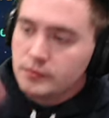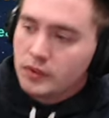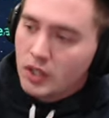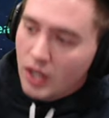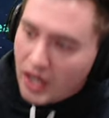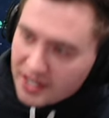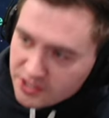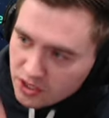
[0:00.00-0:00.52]

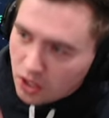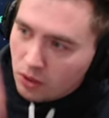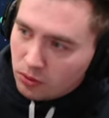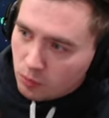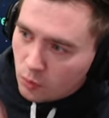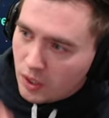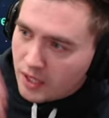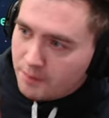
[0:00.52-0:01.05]
I don't
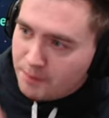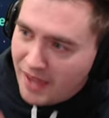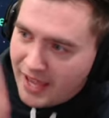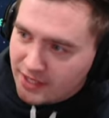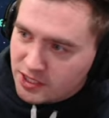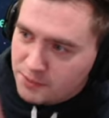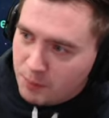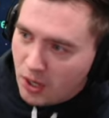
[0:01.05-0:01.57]
want to
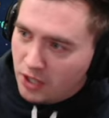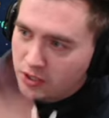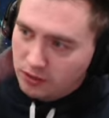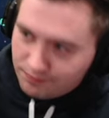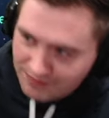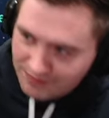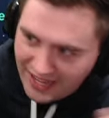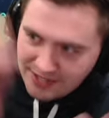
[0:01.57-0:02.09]
bang Sparkle.
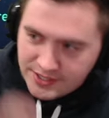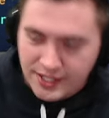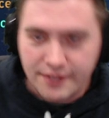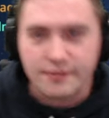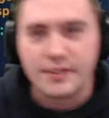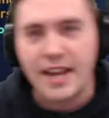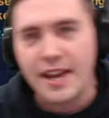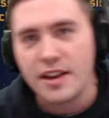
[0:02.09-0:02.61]
That's it.
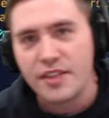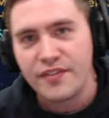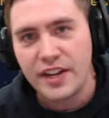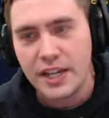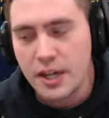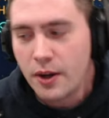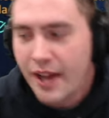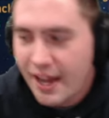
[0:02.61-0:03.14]
End of the
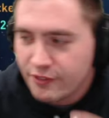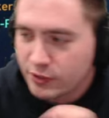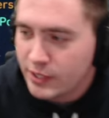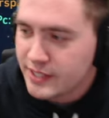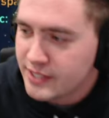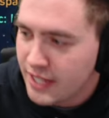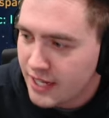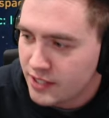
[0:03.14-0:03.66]
video. Have a
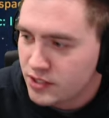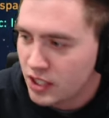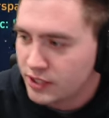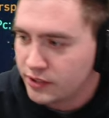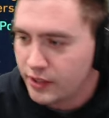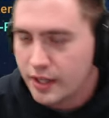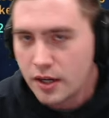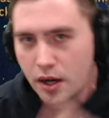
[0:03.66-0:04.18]
great day. Talk to
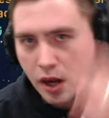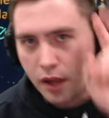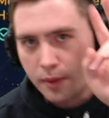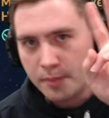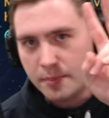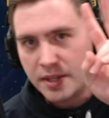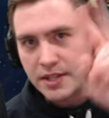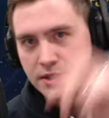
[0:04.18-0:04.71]
you later.
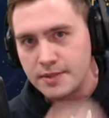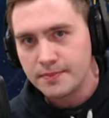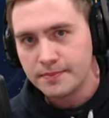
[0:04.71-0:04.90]
Peace.